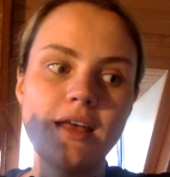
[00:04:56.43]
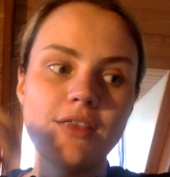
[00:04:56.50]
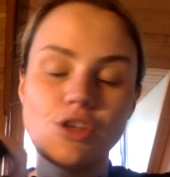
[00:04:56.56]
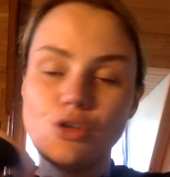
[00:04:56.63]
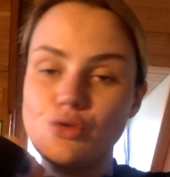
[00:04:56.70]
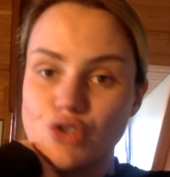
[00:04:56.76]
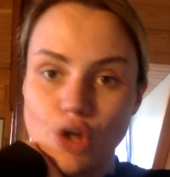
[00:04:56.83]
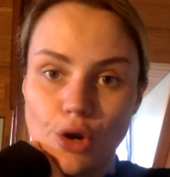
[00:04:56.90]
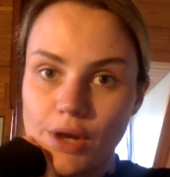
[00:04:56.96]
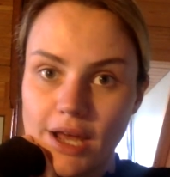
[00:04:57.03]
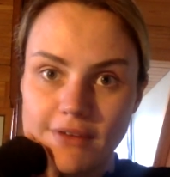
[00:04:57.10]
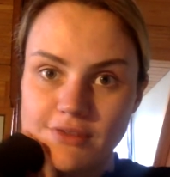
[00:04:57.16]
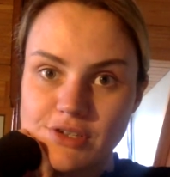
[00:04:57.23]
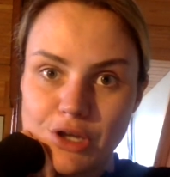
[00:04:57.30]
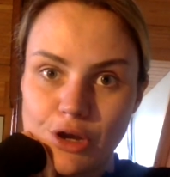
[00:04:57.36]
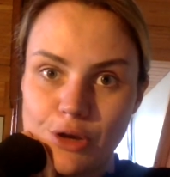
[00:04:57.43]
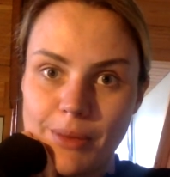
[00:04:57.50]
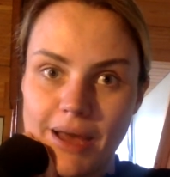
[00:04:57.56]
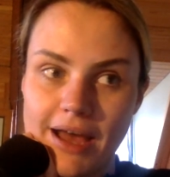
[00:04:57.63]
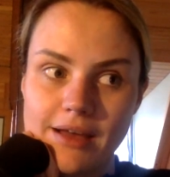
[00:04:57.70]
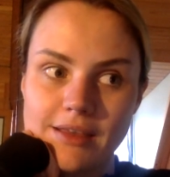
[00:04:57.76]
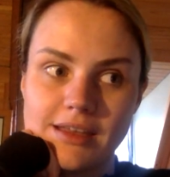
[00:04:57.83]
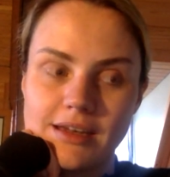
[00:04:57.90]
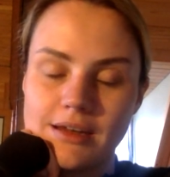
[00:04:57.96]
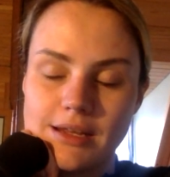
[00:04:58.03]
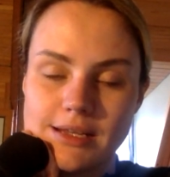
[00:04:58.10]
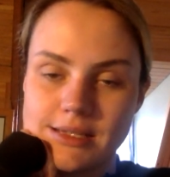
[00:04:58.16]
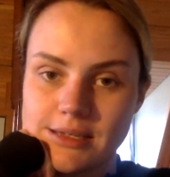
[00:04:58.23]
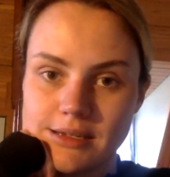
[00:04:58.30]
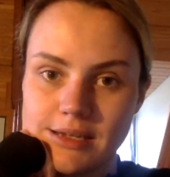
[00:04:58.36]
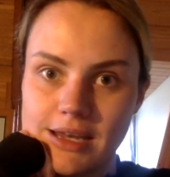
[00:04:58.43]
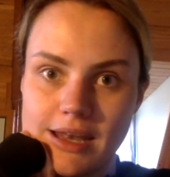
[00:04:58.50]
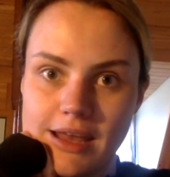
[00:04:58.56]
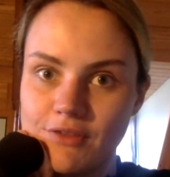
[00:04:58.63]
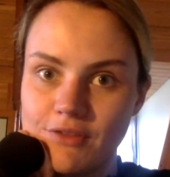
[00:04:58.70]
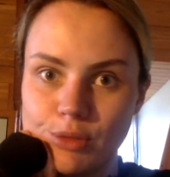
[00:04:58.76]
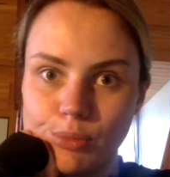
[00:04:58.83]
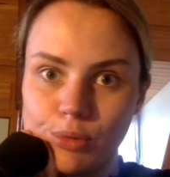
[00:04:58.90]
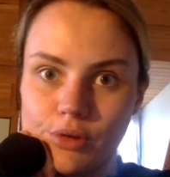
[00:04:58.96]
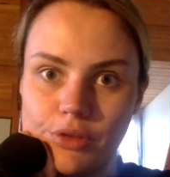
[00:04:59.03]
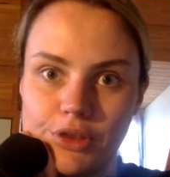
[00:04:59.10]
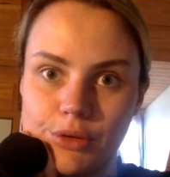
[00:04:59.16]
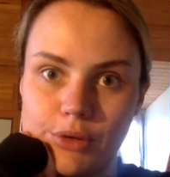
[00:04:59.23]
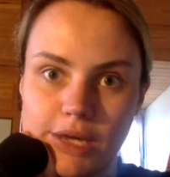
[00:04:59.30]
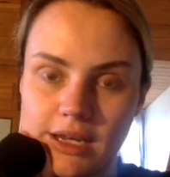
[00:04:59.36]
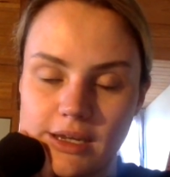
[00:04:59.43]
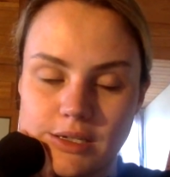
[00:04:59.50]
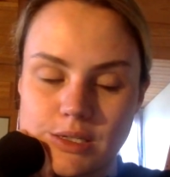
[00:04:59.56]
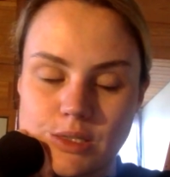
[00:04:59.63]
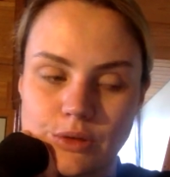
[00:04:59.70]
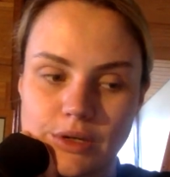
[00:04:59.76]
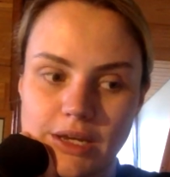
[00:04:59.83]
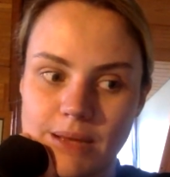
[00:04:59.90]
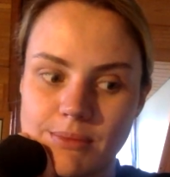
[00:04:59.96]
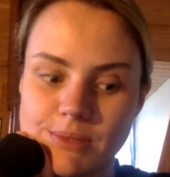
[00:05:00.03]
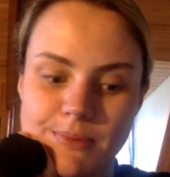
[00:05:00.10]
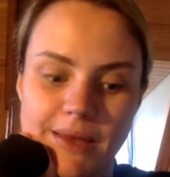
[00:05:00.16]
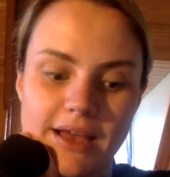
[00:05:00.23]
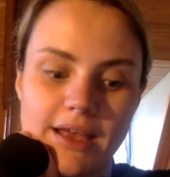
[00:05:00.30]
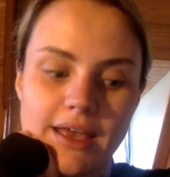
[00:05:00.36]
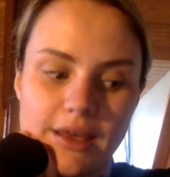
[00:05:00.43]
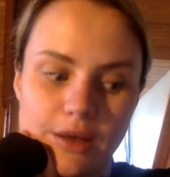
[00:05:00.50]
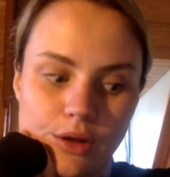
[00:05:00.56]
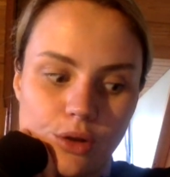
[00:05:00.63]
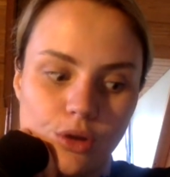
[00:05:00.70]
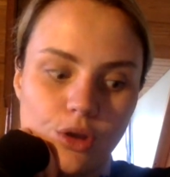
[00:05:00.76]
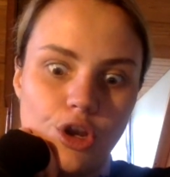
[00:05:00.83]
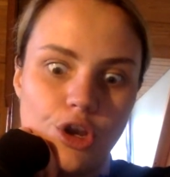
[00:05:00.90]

that you don't have to go back, that it isn't inevitable that your eating disorder comes back. Hell